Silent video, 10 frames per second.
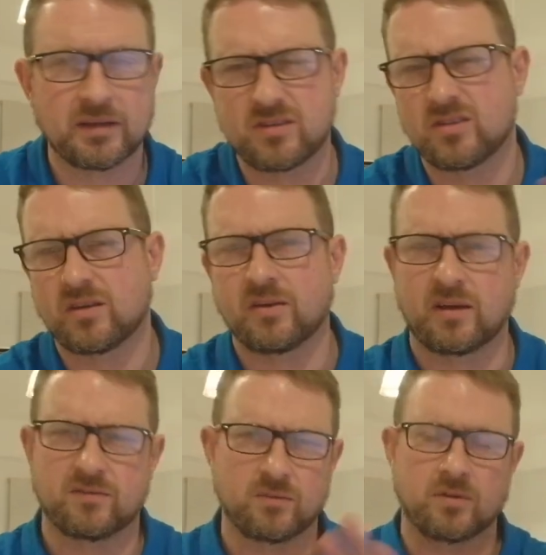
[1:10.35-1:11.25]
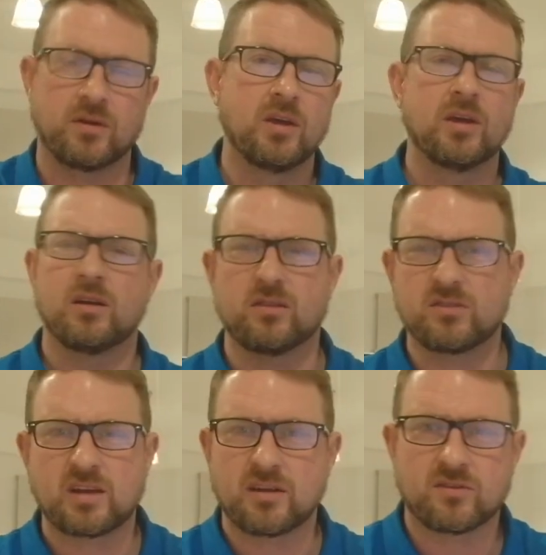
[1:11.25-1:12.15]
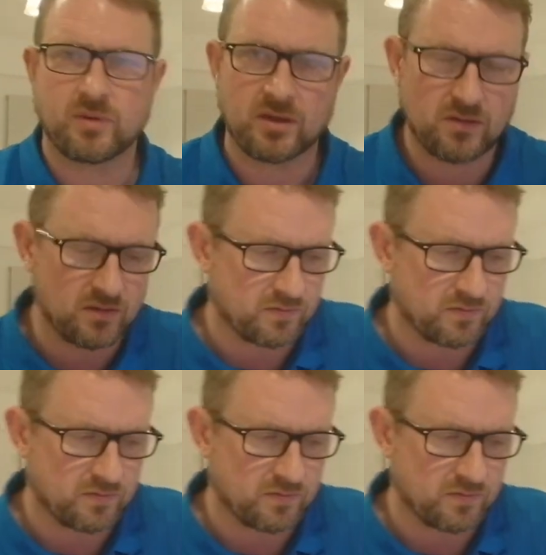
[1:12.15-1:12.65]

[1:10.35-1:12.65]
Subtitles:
Yes, you don't have to, but just get it switched.